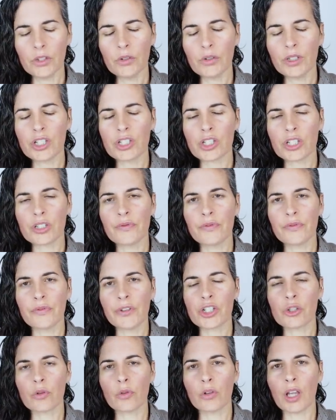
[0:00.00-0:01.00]
you can just
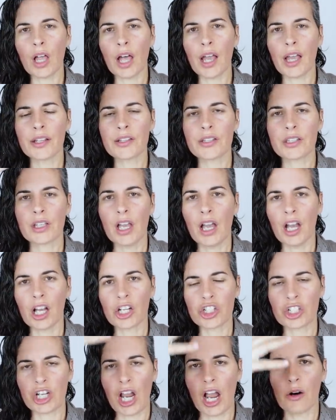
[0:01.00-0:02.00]
visualize
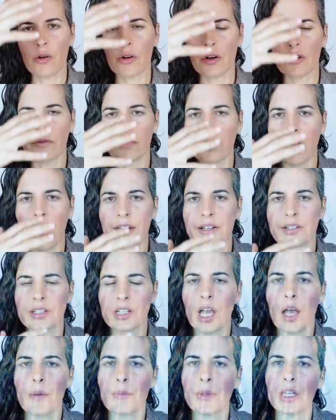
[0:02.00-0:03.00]
a shower of
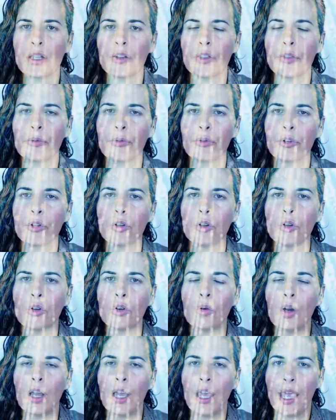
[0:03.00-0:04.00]
light coming
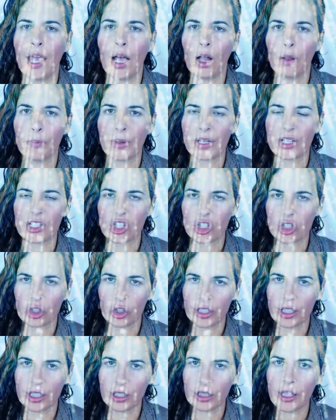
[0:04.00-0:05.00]
through, helping
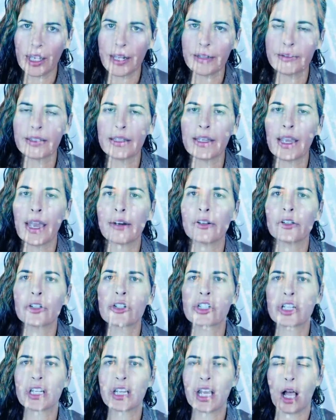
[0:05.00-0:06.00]
circulate the
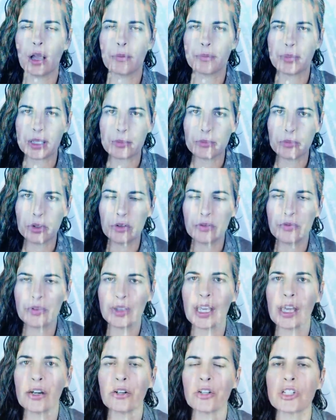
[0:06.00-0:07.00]
energy, helping move
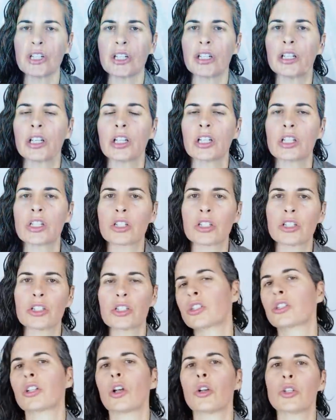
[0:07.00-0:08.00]
the energy, and it goes,
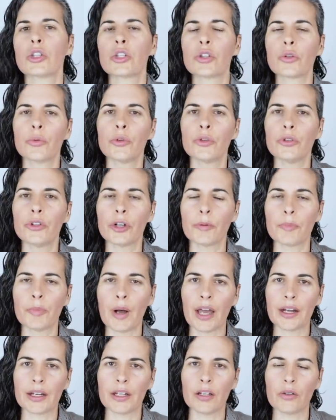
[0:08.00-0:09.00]
just goes through your
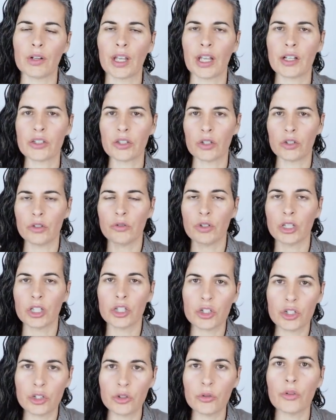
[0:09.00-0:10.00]
body. Okay, so you
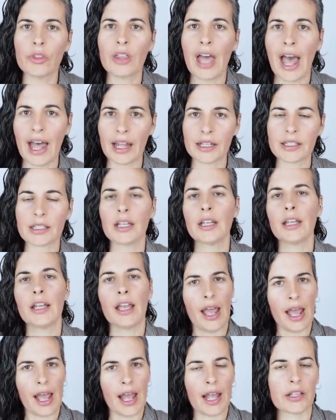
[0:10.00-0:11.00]
can do that
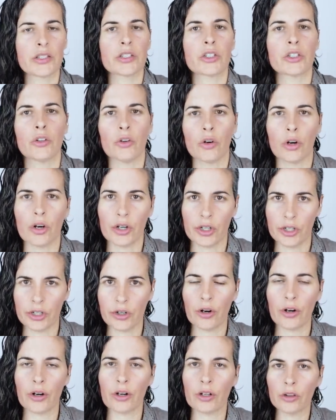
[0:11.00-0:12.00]
as you're
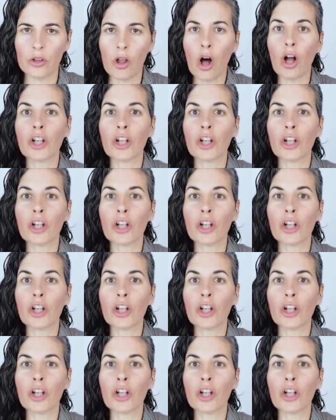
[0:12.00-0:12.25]
you're